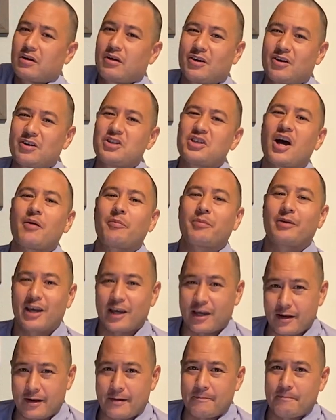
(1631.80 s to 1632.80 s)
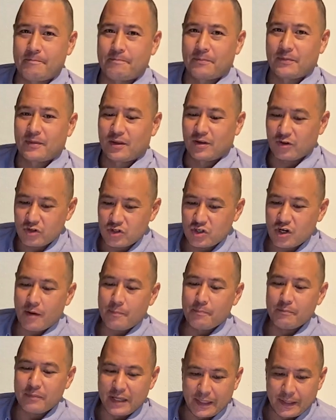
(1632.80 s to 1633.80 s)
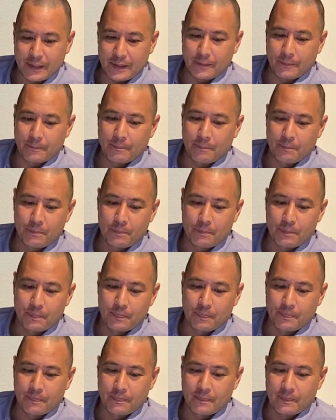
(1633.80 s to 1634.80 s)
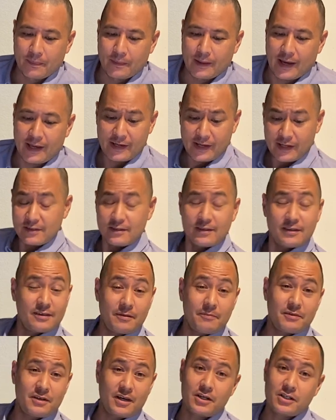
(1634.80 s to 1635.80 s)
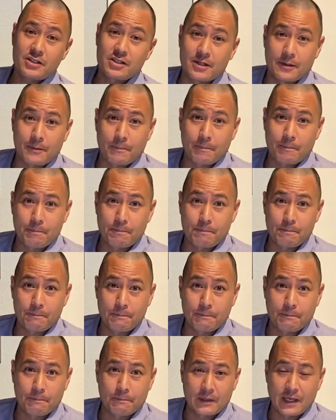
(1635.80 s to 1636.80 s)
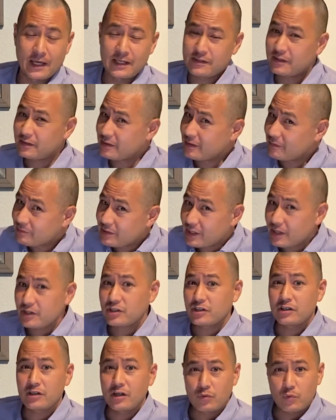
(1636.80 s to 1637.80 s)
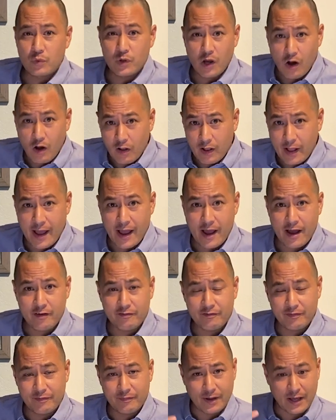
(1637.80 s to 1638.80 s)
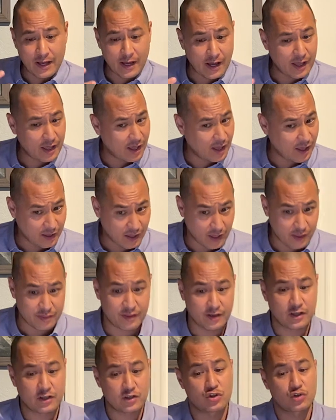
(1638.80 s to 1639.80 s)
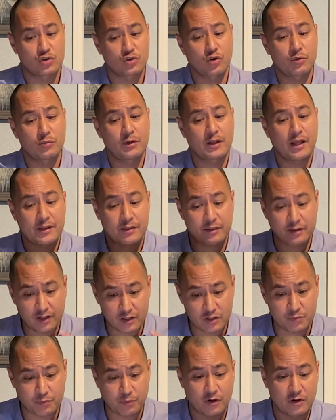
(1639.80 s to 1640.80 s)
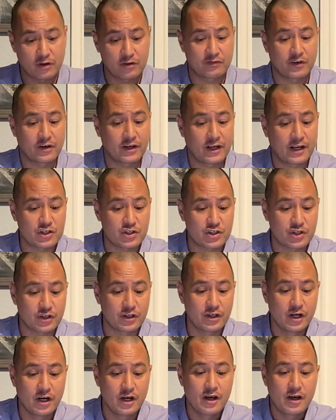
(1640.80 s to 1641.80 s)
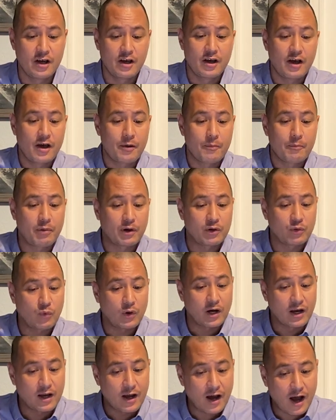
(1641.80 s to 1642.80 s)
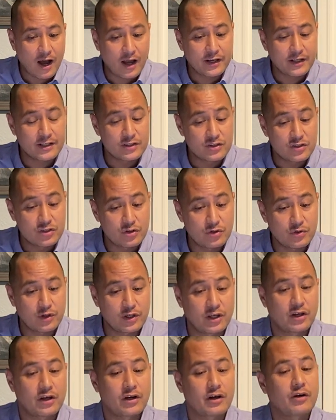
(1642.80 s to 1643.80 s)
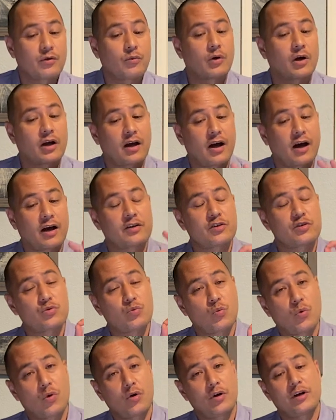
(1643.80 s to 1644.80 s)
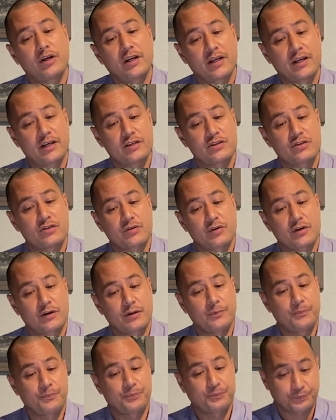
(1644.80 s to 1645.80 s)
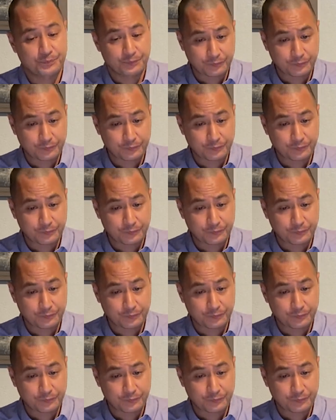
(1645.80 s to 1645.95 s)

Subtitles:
good job, Ken. Good job, me. And that's a temptation. It's a temptation that we all have. I think it's normal. I think it's part of our nature. But what God is doing here and what God is warning Israel